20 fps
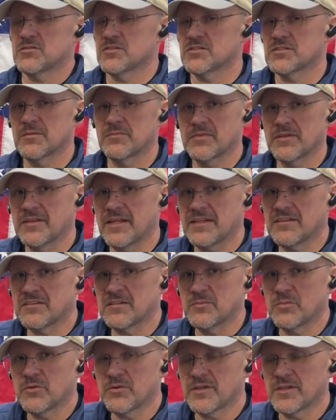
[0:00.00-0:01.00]
just something that
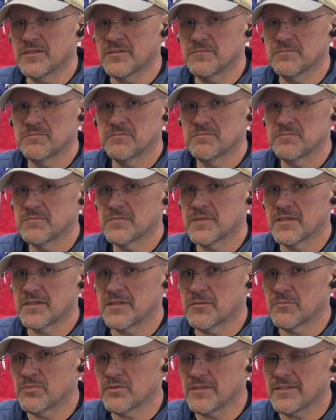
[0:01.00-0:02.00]
simple can,
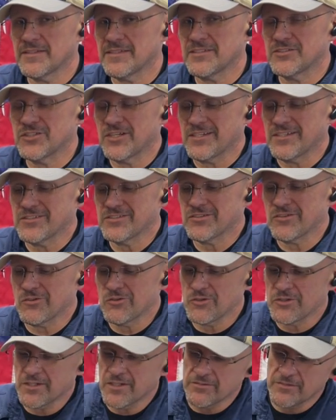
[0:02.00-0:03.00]
can completely change the
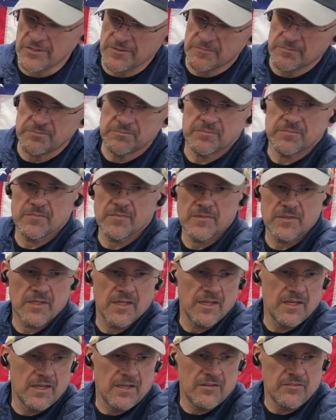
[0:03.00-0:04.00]
look of it.
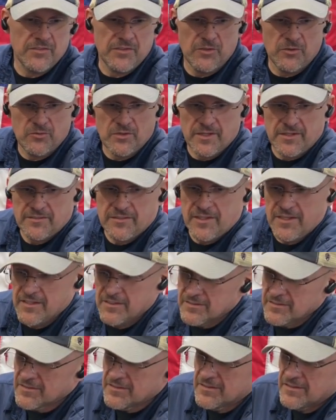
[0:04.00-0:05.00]
If you don't like
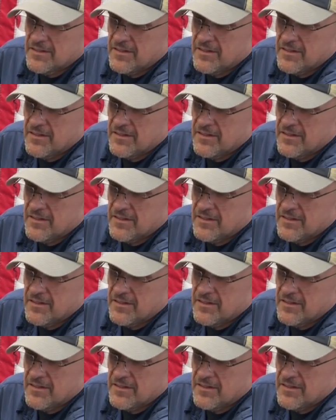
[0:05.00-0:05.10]
that,